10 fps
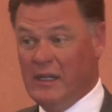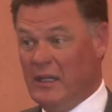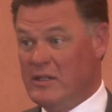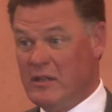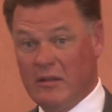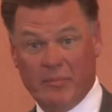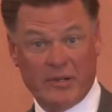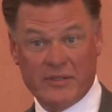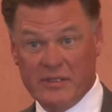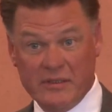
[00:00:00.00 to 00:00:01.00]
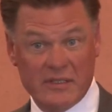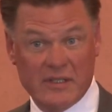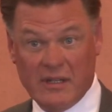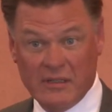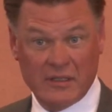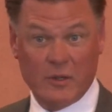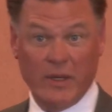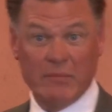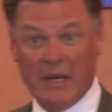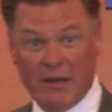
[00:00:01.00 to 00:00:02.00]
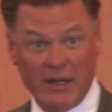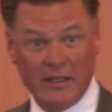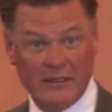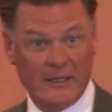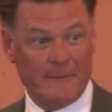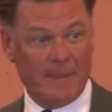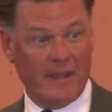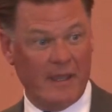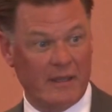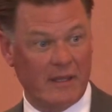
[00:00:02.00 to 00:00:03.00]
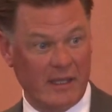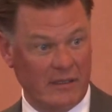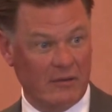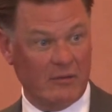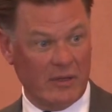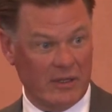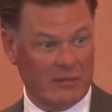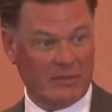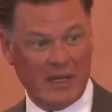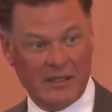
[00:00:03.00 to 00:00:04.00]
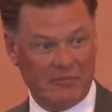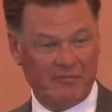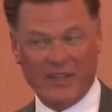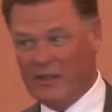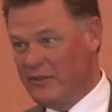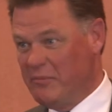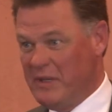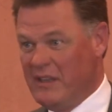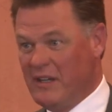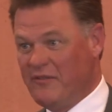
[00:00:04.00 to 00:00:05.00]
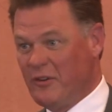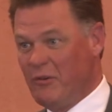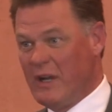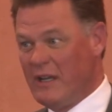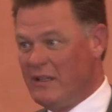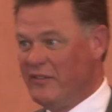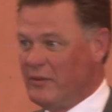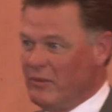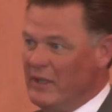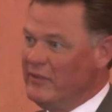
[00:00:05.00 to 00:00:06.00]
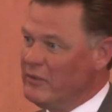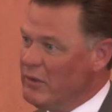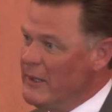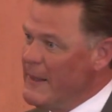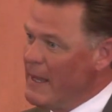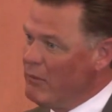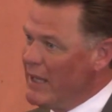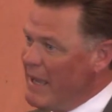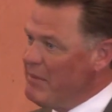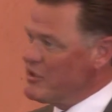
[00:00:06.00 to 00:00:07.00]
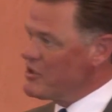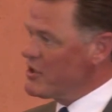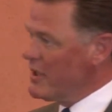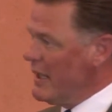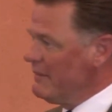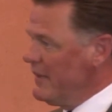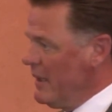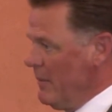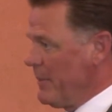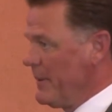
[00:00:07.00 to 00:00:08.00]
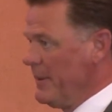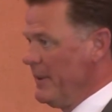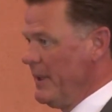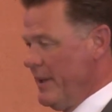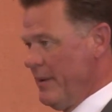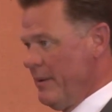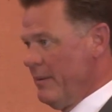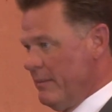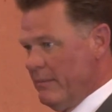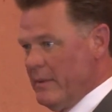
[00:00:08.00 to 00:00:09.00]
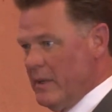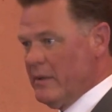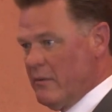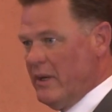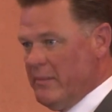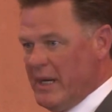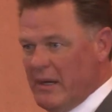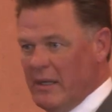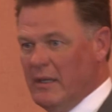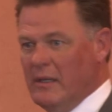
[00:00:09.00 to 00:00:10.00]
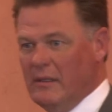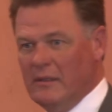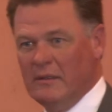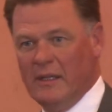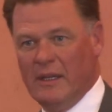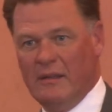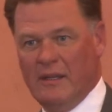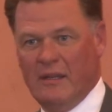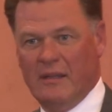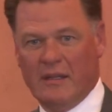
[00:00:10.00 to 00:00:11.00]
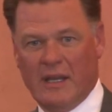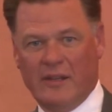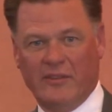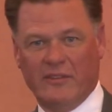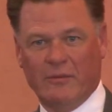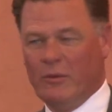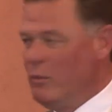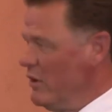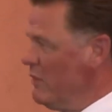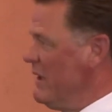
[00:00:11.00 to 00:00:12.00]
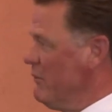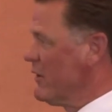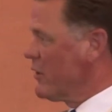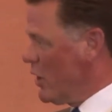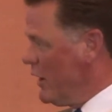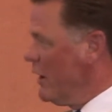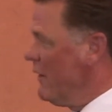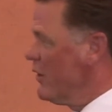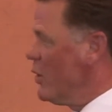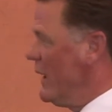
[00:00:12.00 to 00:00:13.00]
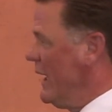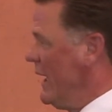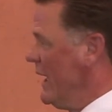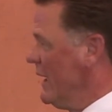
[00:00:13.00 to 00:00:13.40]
And so the person is on the Queen Mary, and one of the kind of the fellows that have been there for a while, he says, well, how much should I tip here on the Queen Mary? And then the guy says, well, will you be returning on the Queen?